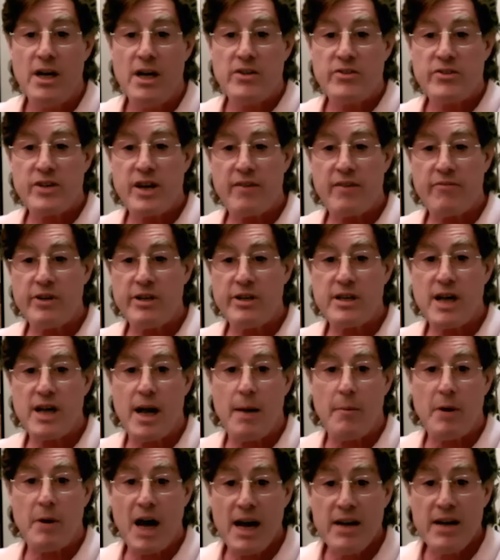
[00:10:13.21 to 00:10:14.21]
So every
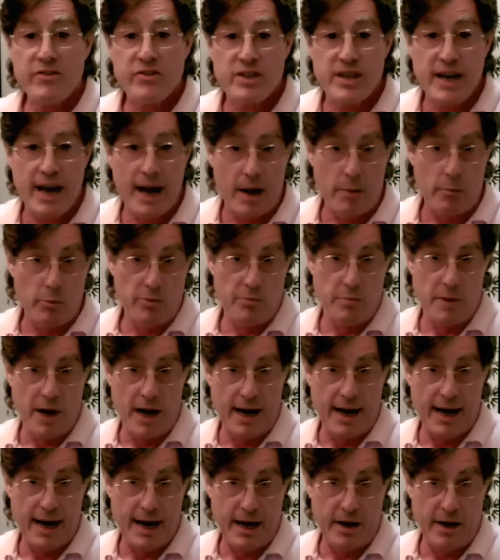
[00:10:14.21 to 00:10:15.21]
time I stand with my
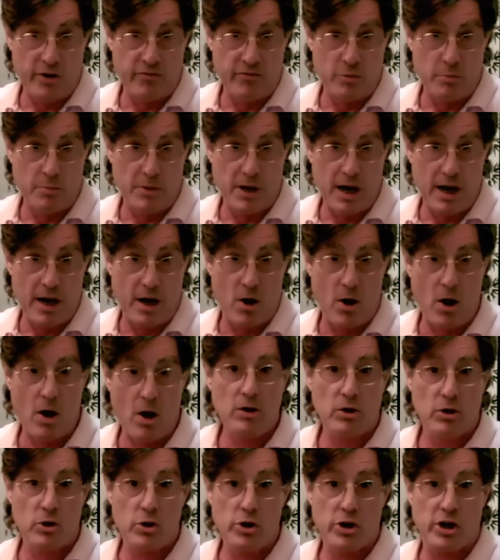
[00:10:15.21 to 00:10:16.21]
hand over my
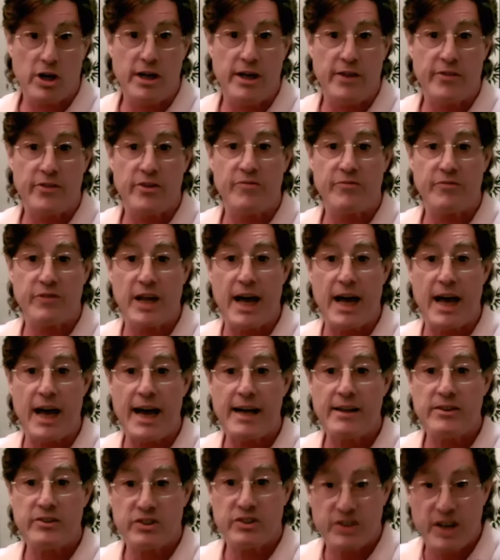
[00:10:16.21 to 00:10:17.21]
heart, looking at the
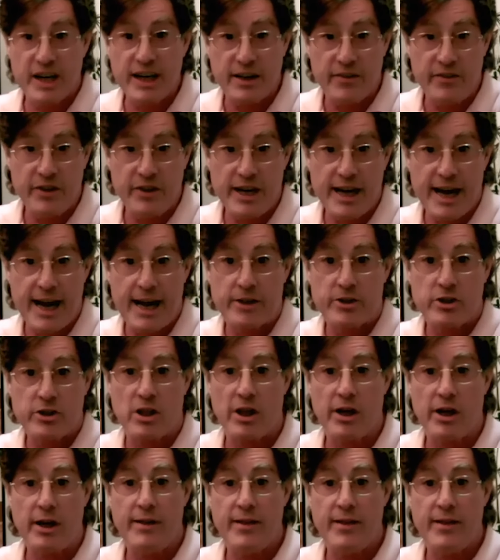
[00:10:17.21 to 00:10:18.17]
flag, singing the